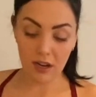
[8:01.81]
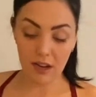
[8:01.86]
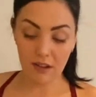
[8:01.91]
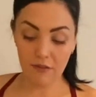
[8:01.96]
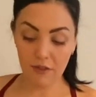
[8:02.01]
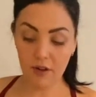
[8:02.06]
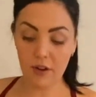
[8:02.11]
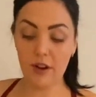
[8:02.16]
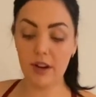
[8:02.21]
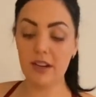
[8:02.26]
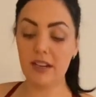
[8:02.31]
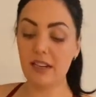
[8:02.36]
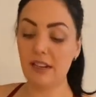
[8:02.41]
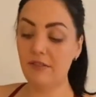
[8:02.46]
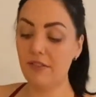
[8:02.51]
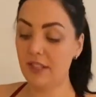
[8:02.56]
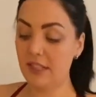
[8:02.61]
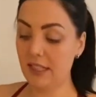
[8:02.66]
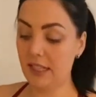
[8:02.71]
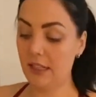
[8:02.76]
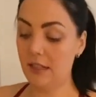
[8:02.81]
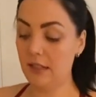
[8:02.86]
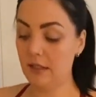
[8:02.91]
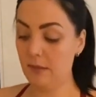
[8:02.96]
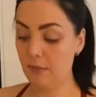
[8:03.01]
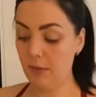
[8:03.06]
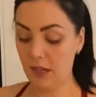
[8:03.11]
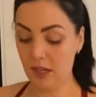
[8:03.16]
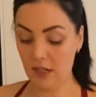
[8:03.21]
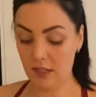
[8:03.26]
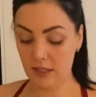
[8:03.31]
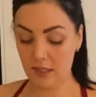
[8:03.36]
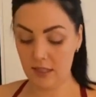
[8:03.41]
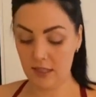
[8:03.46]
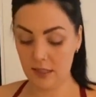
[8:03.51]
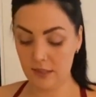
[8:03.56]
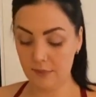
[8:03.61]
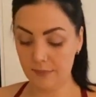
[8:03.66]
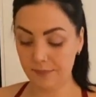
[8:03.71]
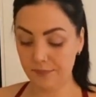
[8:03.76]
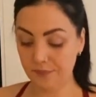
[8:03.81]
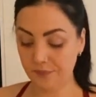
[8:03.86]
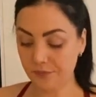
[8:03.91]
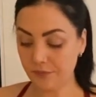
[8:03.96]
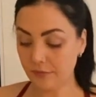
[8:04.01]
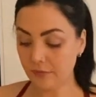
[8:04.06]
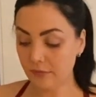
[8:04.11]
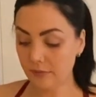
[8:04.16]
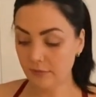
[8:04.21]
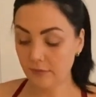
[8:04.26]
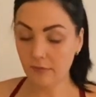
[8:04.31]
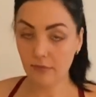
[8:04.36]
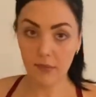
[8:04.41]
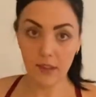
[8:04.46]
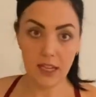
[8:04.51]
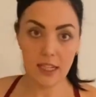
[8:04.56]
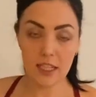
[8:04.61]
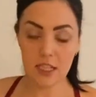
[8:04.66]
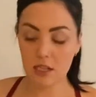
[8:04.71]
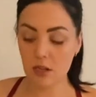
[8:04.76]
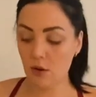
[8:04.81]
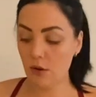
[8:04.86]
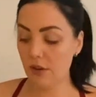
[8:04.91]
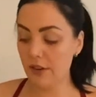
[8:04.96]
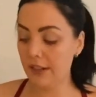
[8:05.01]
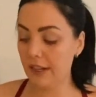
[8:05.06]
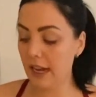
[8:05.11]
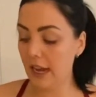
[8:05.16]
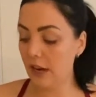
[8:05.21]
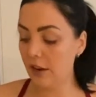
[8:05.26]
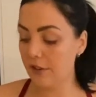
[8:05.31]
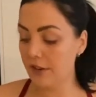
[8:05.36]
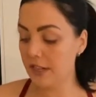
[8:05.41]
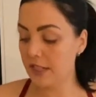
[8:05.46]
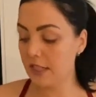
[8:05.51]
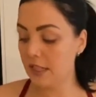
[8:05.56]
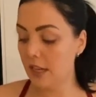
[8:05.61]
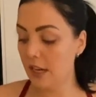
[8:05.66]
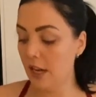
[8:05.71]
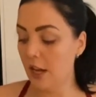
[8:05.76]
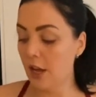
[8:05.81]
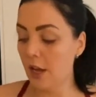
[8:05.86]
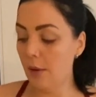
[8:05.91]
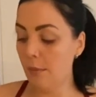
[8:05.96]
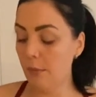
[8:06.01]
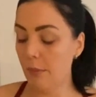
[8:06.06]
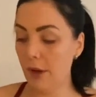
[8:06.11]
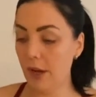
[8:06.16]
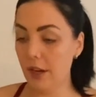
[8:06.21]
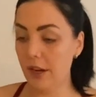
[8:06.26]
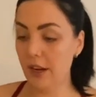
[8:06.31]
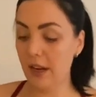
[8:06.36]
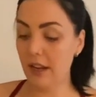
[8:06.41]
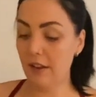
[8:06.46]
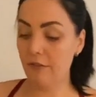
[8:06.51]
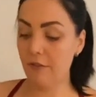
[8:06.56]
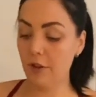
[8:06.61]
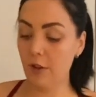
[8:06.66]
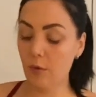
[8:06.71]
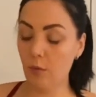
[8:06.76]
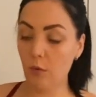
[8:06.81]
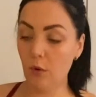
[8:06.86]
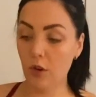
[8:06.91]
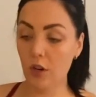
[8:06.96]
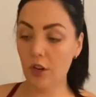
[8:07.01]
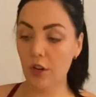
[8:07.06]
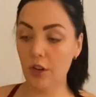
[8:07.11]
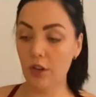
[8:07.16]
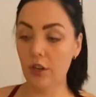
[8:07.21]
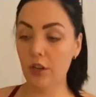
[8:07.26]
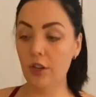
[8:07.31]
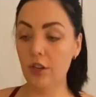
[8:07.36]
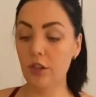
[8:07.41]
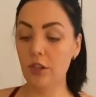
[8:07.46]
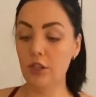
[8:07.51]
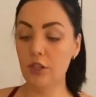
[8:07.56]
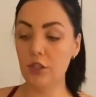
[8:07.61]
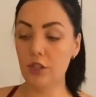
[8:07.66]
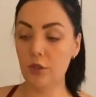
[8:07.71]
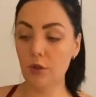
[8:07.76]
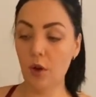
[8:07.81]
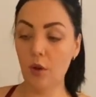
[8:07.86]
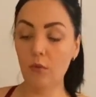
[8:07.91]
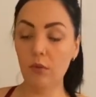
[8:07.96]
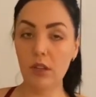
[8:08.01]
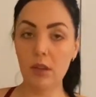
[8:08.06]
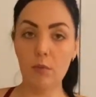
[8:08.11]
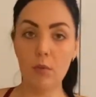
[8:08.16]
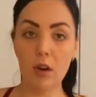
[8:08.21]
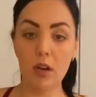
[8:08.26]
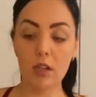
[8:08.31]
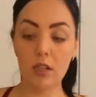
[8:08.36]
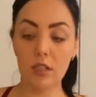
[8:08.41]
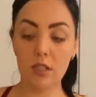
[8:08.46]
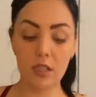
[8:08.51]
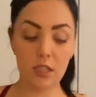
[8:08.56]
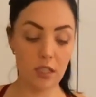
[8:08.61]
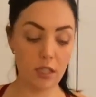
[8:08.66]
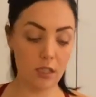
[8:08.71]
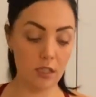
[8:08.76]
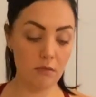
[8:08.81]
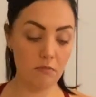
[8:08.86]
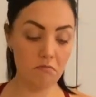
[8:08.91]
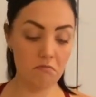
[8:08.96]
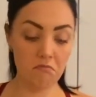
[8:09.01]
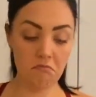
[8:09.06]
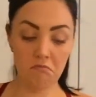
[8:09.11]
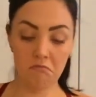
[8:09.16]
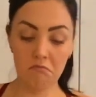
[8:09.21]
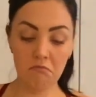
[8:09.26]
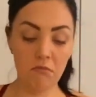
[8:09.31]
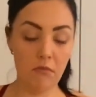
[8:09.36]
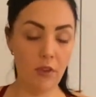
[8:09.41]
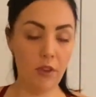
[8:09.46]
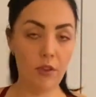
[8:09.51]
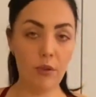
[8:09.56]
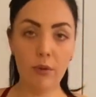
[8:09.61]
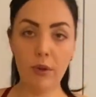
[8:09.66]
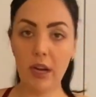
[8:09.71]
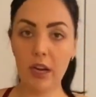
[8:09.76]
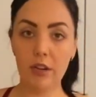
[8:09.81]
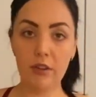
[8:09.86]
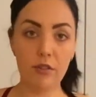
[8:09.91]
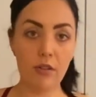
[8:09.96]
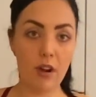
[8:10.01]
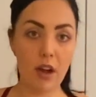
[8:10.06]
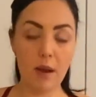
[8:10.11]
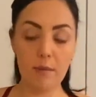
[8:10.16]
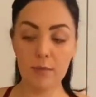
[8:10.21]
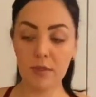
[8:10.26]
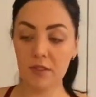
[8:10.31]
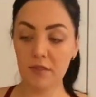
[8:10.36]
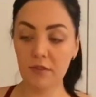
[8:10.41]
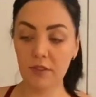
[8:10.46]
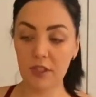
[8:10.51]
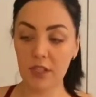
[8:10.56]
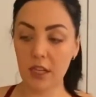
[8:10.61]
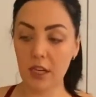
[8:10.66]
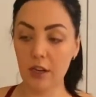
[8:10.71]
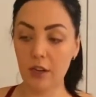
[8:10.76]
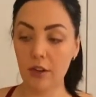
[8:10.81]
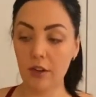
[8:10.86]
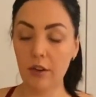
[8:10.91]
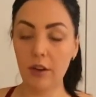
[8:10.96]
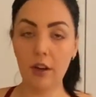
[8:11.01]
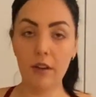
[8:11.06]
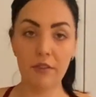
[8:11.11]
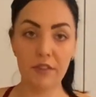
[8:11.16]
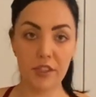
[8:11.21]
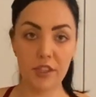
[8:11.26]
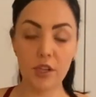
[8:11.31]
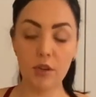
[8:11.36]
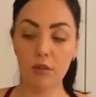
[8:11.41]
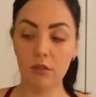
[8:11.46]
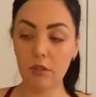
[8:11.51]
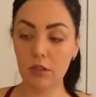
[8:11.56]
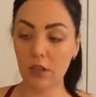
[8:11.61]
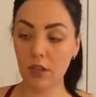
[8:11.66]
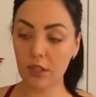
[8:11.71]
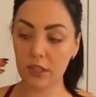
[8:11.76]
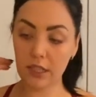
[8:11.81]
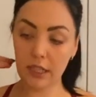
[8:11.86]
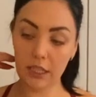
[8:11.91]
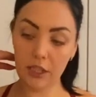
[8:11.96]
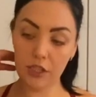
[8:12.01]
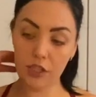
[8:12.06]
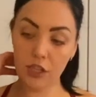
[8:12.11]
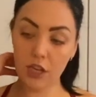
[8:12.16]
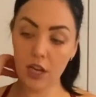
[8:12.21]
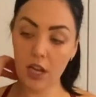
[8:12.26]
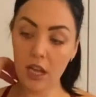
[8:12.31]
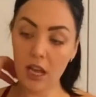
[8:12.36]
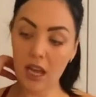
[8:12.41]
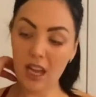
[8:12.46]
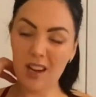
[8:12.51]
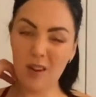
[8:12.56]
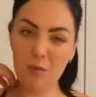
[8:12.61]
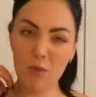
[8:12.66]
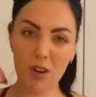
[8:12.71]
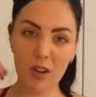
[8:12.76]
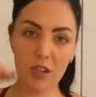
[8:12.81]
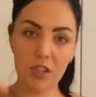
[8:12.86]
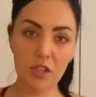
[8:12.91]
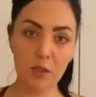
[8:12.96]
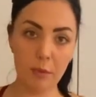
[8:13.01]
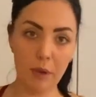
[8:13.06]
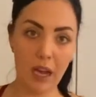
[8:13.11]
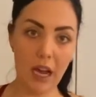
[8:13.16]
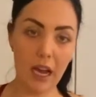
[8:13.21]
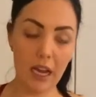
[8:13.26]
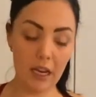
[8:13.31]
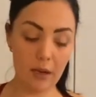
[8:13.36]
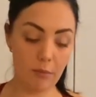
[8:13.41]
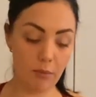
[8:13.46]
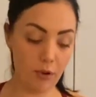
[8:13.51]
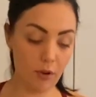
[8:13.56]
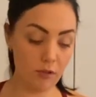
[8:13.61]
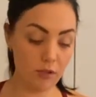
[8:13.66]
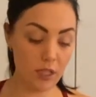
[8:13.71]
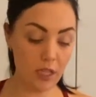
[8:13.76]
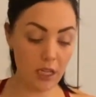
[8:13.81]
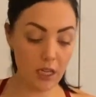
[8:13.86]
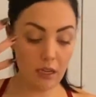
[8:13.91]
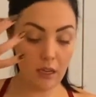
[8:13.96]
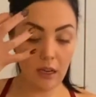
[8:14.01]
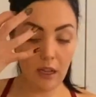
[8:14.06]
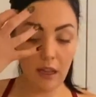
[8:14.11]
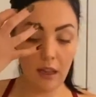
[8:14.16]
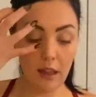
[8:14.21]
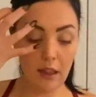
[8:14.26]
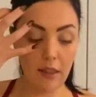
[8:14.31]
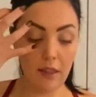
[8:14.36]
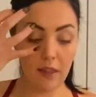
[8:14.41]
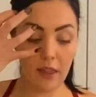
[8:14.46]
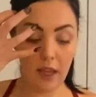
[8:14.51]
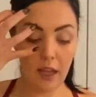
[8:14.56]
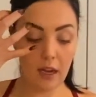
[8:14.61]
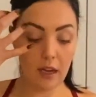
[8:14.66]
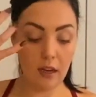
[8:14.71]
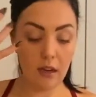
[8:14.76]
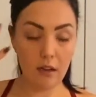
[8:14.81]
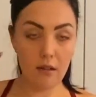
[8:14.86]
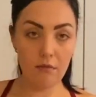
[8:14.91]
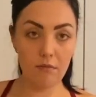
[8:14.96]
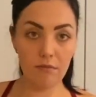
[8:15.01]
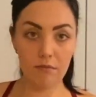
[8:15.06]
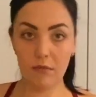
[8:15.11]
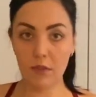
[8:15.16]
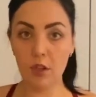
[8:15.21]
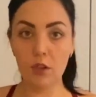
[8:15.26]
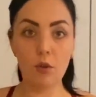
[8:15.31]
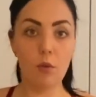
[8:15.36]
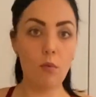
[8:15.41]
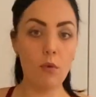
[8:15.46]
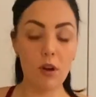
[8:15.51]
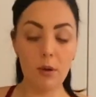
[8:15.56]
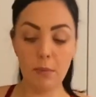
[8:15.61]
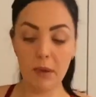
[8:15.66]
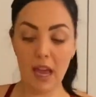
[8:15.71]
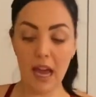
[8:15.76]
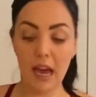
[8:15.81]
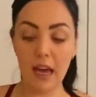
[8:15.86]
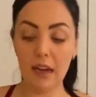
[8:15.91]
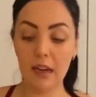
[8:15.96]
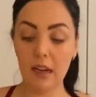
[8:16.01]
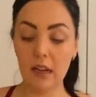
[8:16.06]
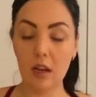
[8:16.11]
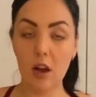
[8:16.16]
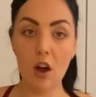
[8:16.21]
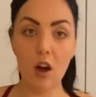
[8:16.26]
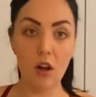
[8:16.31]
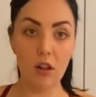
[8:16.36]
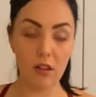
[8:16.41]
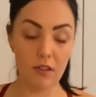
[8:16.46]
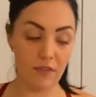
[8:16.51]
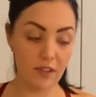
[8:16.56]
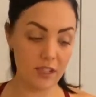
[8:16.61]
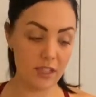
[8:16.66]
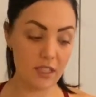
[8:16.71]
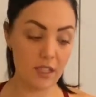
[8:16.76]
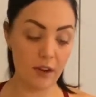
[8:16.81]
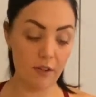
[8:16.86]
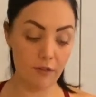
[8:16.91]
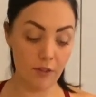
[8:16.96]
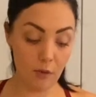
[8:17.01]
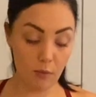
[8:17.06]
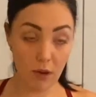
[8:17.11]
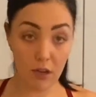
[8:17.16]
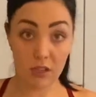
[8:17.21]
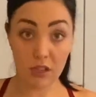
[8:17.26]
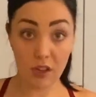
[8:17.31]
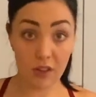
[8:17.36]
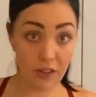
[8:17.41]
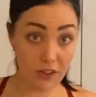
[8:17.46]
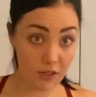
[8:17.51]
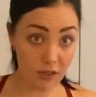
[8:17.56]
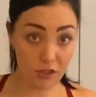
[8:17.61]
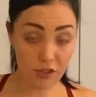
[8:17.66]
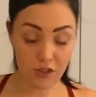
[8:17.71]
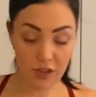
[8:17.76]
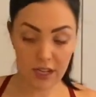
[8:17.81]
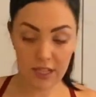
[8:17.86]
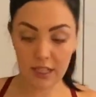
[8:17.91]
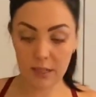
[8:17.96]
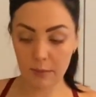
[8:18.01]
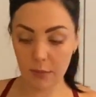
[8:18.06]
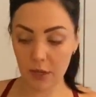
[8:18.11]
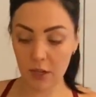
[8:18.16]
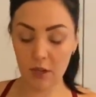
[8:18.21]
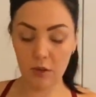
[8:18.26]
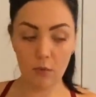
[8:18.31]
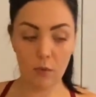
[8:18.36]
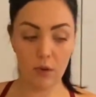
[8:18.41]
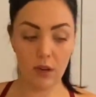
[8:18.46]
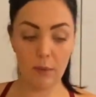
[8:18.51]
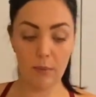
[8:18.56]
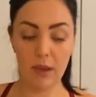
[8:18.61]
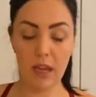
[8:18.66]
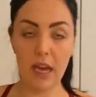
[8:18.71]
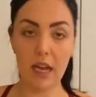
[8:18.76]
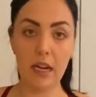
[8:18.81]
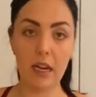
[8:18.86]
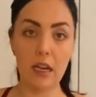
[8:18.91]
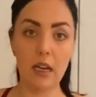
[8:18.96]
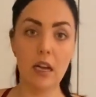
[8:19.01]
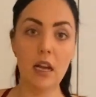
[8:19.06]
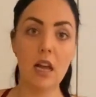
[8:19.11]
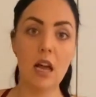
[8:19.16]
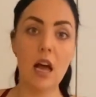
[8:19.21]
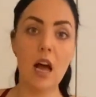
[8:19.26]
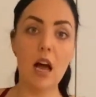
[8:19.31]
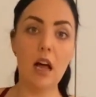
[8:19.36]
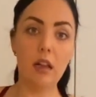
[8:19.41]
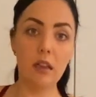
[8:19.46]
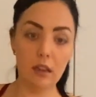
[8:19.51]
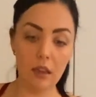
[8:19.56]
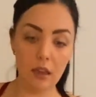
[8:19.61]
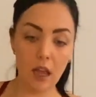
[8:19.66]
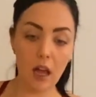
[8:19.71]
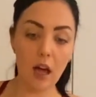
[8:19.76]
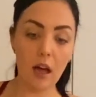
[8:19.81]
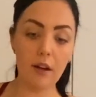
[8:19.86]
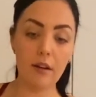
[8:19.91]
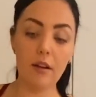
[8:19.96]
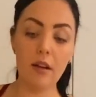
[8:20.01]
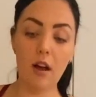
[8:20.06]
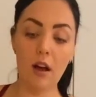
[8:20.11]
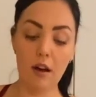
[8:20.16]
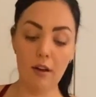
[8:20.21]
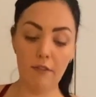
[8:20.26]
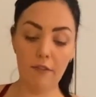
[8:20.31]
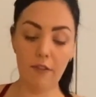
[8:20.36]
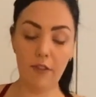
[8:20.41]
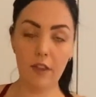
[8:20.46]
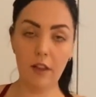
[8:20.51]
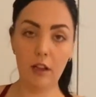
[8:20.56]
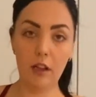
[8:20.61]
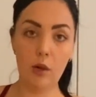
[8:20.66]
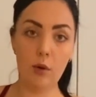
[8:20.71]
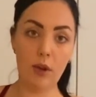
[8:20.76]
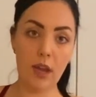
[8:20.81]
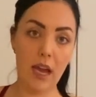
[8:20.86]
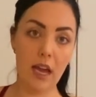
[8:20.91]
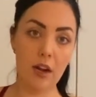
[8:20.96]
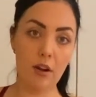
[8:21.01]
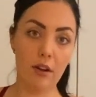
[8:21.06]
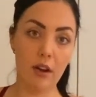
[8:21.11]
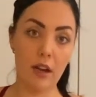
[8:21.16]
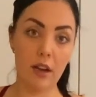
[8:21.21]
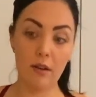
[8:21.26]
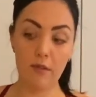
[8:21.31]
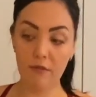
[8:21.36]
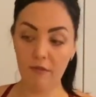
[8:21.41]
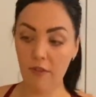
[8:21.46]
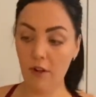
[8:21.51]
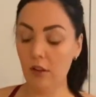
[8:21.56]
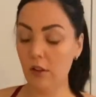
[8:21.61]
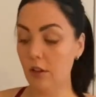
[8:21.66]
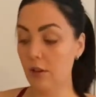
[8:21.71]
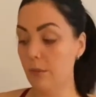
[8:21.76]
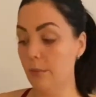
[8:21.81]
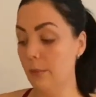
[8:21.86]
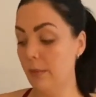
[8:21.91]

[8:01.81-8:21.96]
if you're on a deficit because it's lower in calories. But if you were to only want 300 grams for dinner of the total cooked dish and you want it to be high in protein, then you don't want to be adding all of this stuff. You want all the nutrients, but you don't want to be adding a lot of the low calorie volume